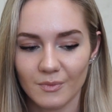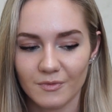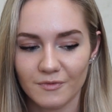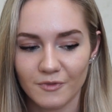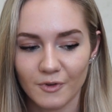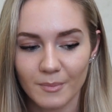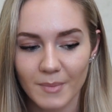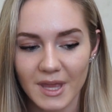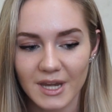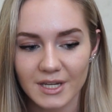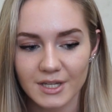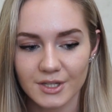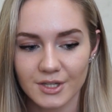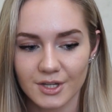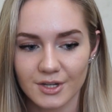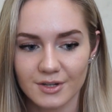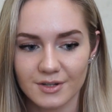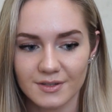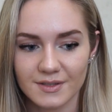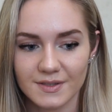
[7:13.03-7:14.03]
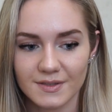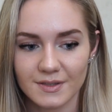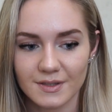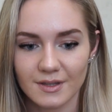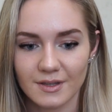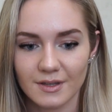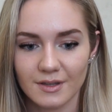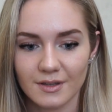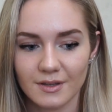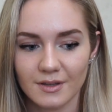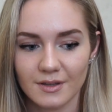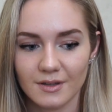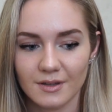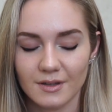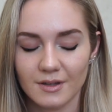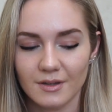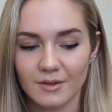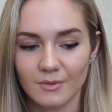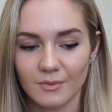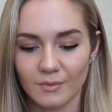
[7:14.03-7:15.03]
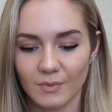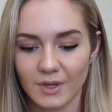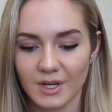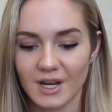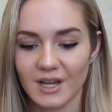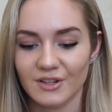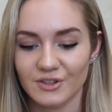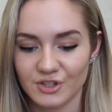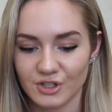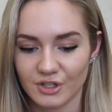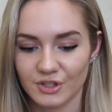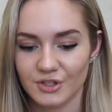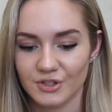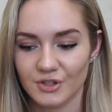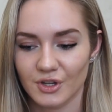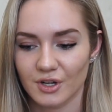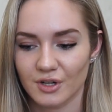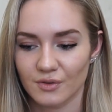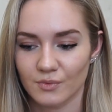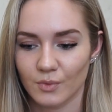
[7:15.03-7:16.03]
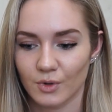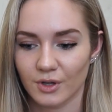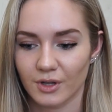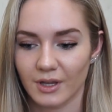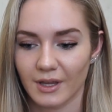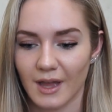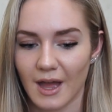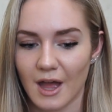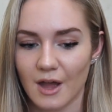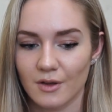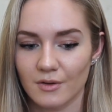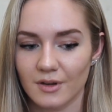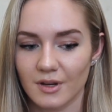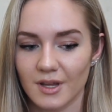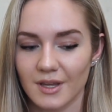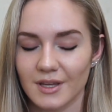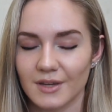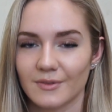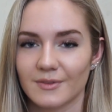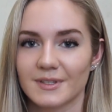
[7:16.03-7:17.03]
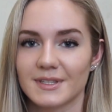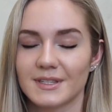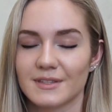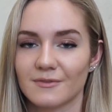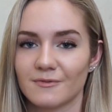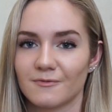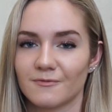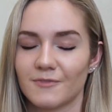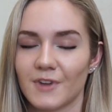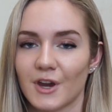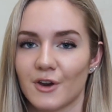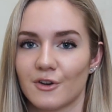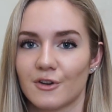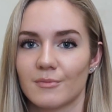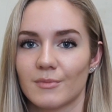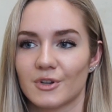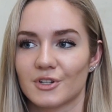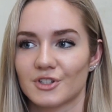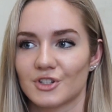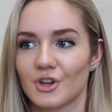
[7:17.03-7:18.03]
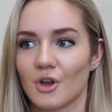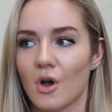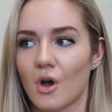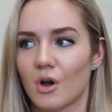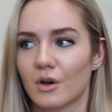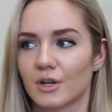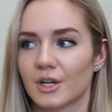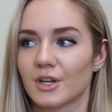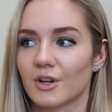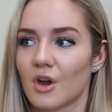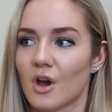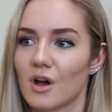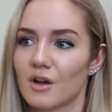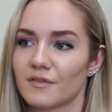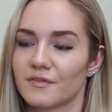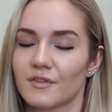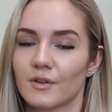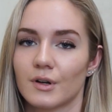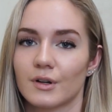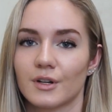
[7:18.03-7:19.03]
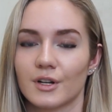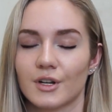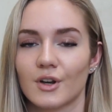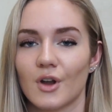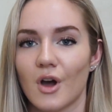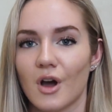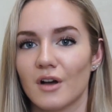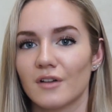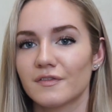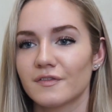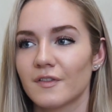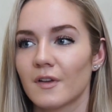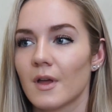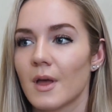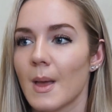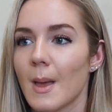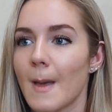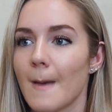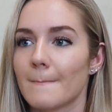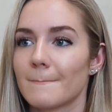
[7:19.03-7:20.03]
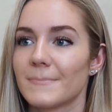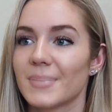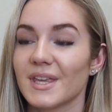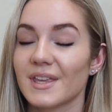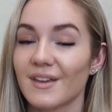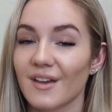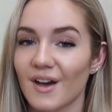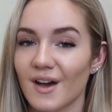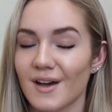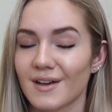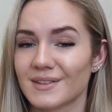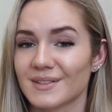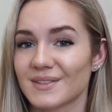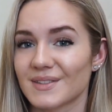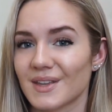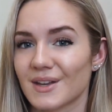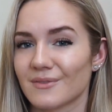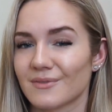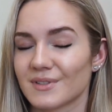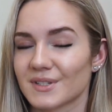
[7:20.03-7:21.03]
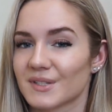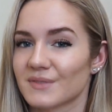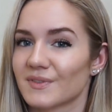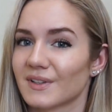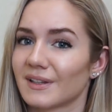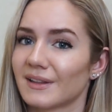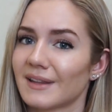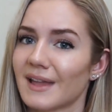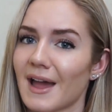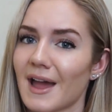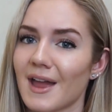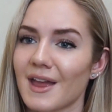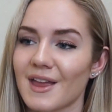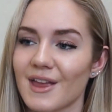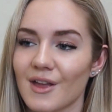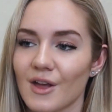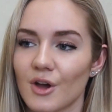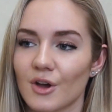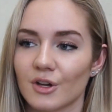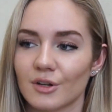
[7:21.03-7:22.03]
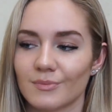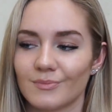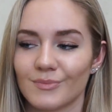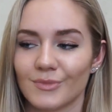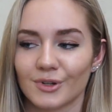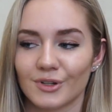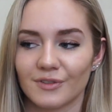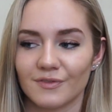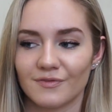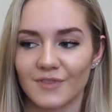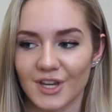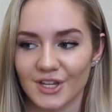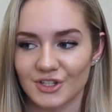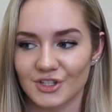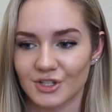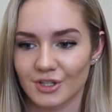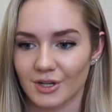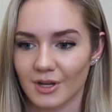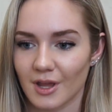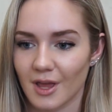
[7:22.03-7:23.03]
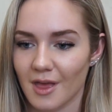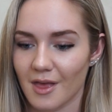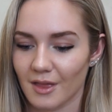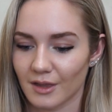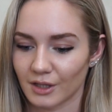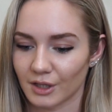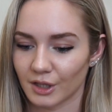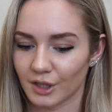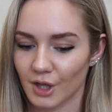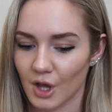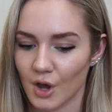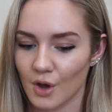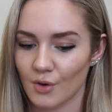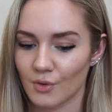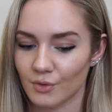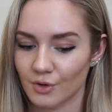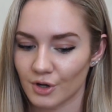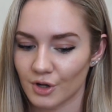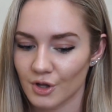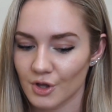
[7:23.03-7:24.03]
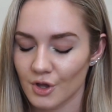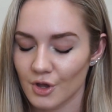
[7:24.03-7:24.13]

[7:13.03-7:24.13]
for many years, when I just started working out, it was very much on and off, because I was relying on motivation alone